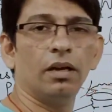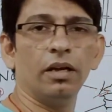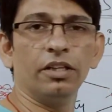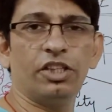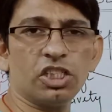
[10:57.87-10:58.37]

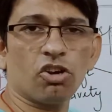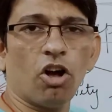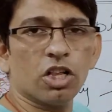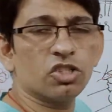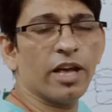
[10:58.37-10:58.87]
This
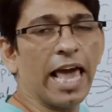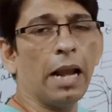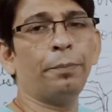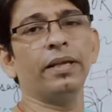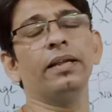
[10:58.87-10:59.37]
also
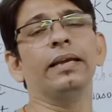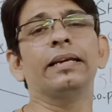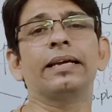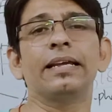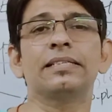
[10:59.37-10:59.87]
helps in
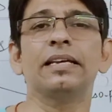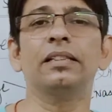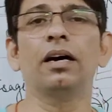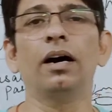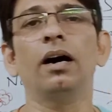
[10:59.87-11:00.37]
increasing
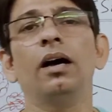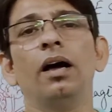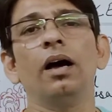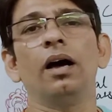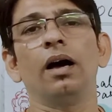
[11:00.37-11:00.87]
the
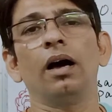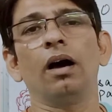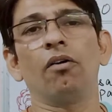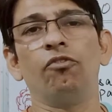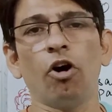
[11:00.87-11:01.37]

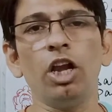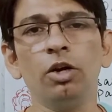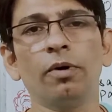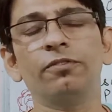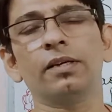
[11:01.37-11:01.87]

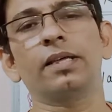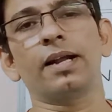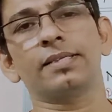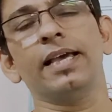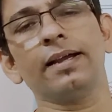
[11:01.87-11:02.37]
volume of the
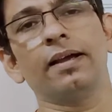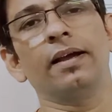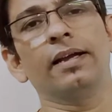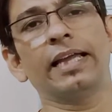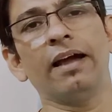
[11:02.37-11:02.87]

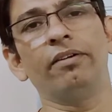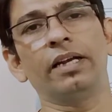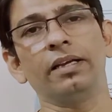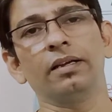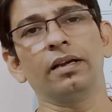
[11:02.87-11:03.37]
thoracic
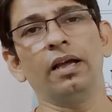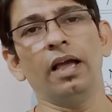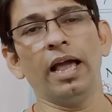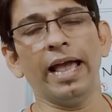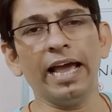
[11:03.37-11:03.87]
cavity.
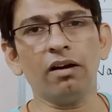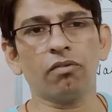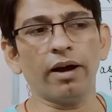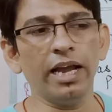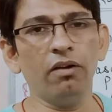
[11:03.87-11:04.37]
And
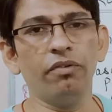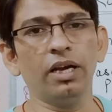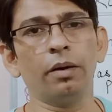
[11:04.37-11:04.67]
while we are